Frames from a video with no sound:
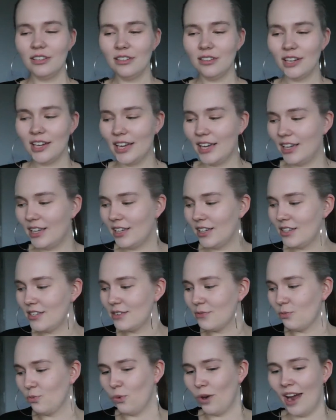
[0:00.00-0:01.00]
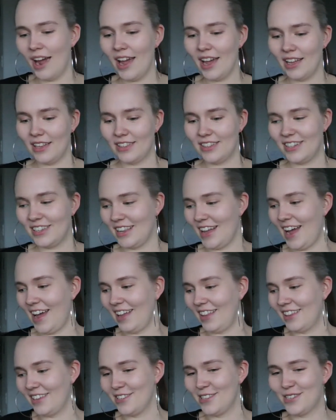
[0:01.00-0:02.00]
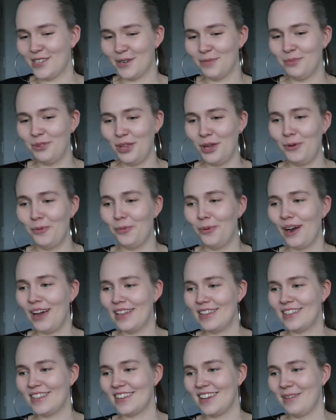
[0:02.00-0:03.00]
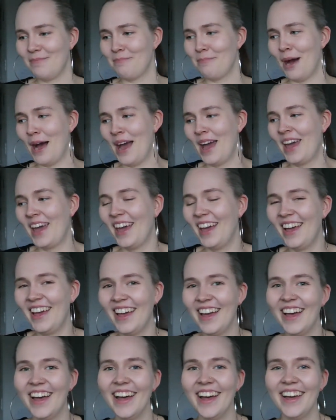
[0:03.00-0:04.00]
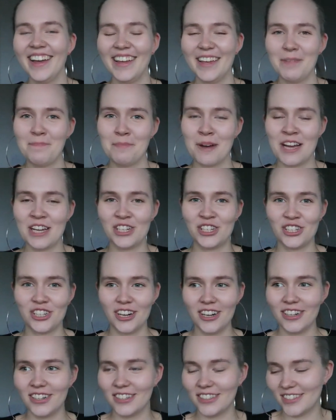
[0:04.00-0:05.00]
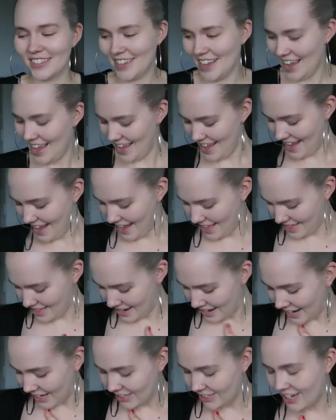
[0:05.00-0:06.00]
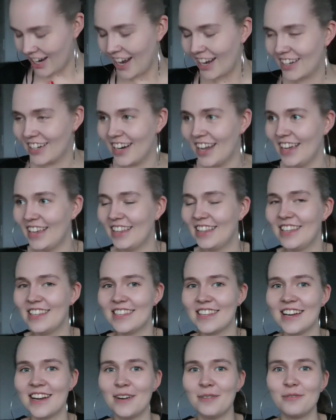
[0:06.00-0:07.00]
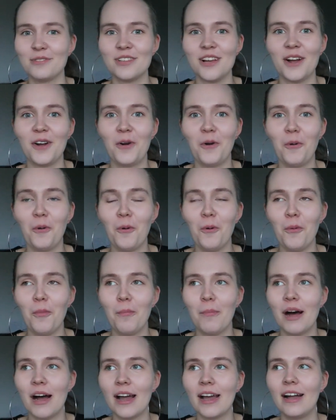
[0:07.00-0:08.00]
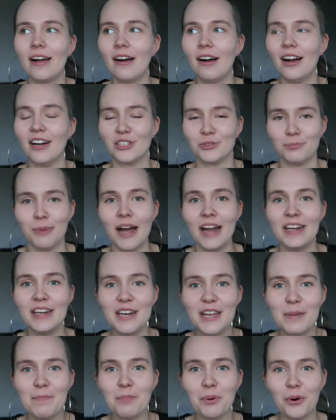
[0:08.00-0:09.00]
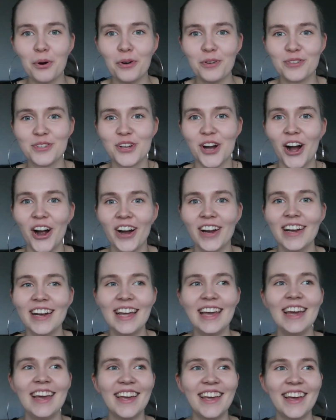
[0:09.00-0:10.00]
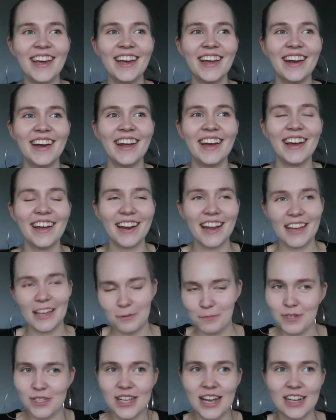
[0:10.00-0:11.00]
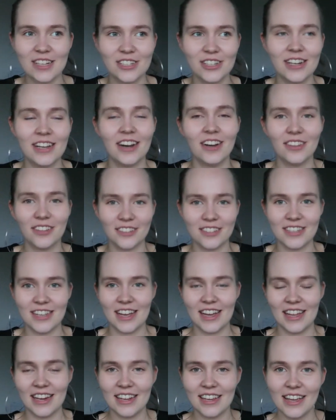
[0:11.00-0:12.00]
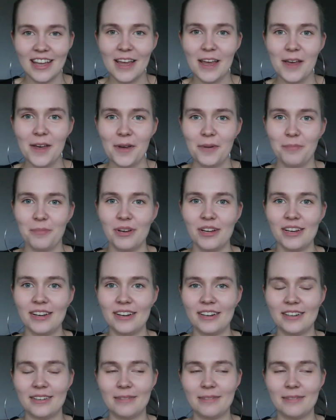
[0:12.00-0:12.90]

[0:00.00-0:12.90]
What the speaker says: the heck is wet? Like there's something wet in my shirt. And then I checked like this and I was like, oh my gosh, my nipples are leaking. Like it was actually other side. But